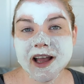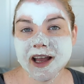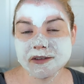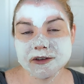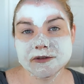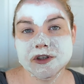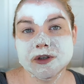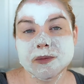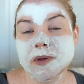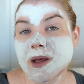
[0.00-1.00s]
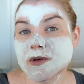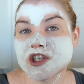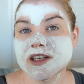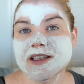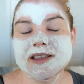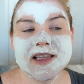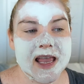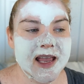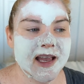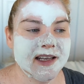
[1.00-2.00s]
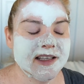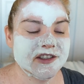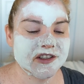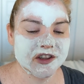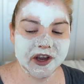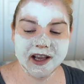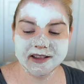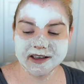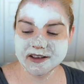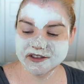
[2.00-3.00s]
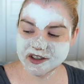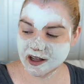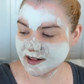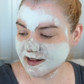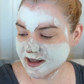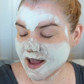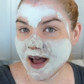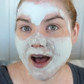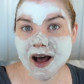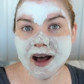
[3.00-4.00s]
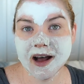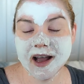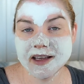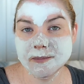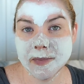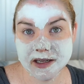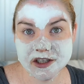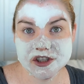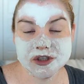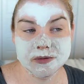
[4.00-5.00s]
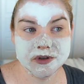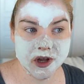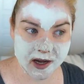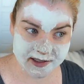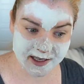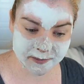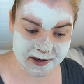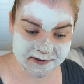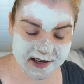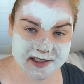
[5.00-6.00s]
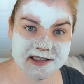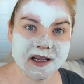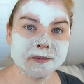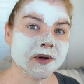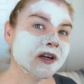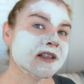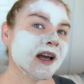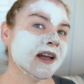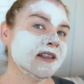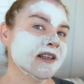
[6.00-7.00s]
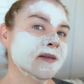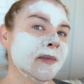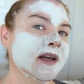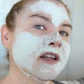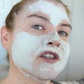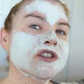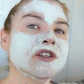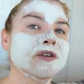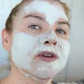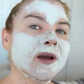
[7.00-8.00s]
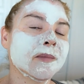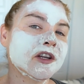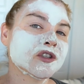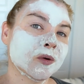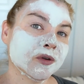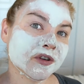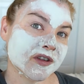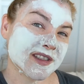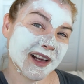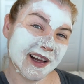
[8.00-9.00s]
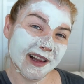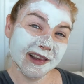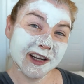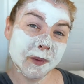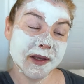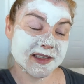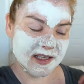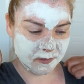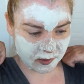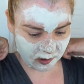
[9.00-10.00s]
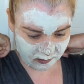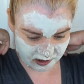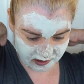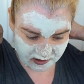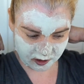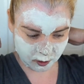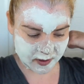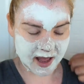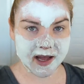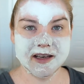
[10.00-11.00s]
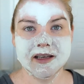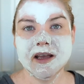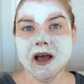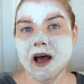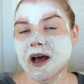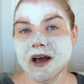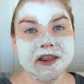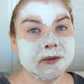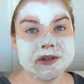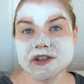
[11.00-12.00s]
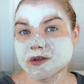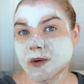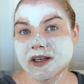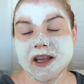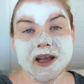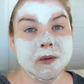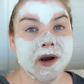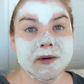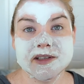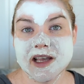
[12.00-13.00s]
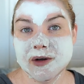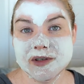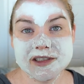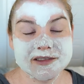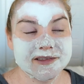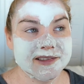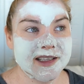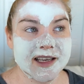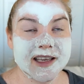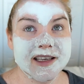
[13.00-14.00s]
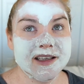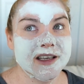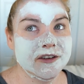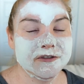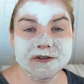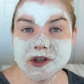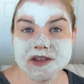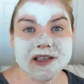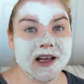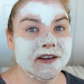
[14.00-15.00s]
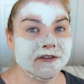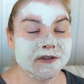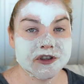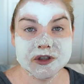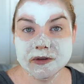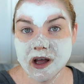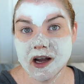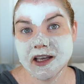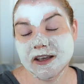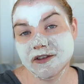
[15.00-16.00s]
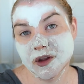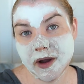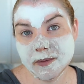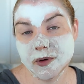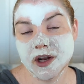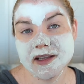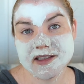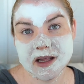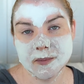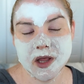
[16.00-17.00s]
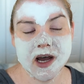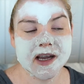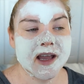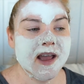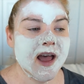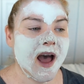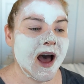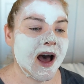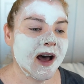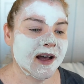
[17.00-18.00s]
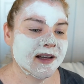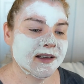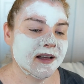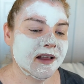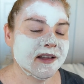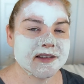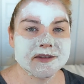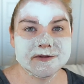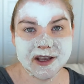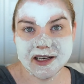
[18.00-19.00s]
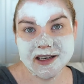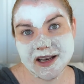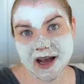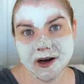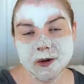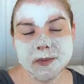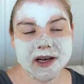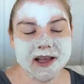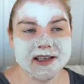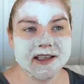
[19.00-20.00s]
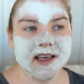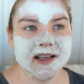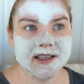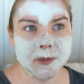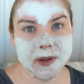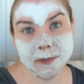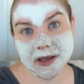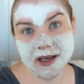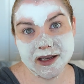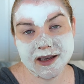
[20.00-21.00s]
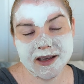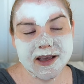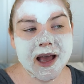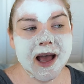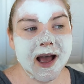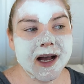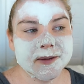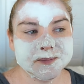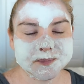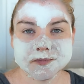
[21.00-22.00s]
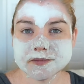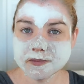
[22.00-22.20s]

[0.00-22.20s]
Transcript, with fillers: I have a few blemishes and it's just looking a little dull. Uh, I managed to not get my face sunburnt. I did manage to get my shoulders a little bit sunburnt, which is too bad. Uh, there was just one day where I was out, like, in full sun for too long, even though I had put on sunblock. Uh, it's faded now, but I did get a little bit pink. Um,